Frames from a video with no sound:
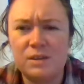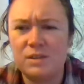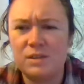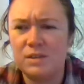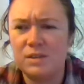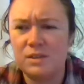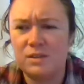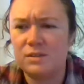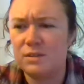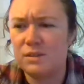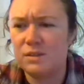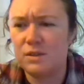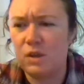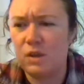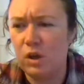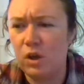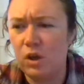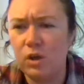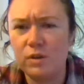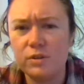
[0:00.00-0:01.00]
to
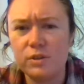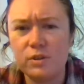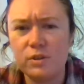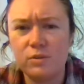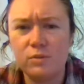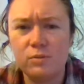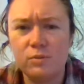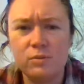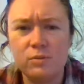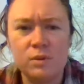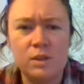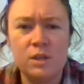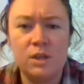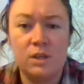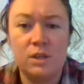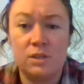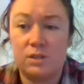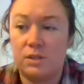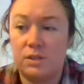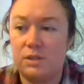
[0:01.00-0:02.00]
call you,
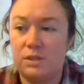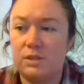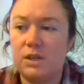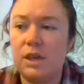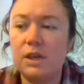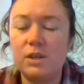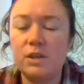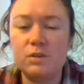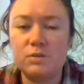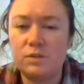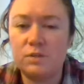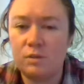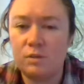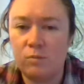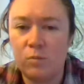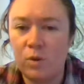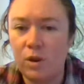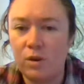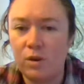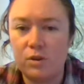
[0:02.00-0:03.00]
to take you
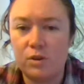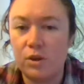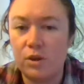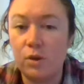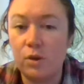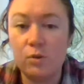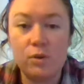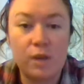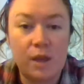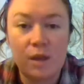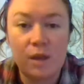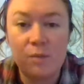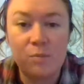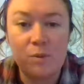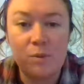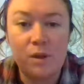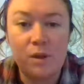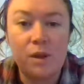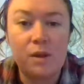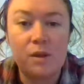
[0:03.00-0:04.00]
somewhere, to go
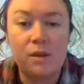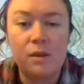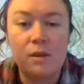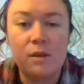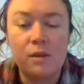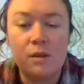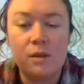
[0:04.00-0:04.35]
camping,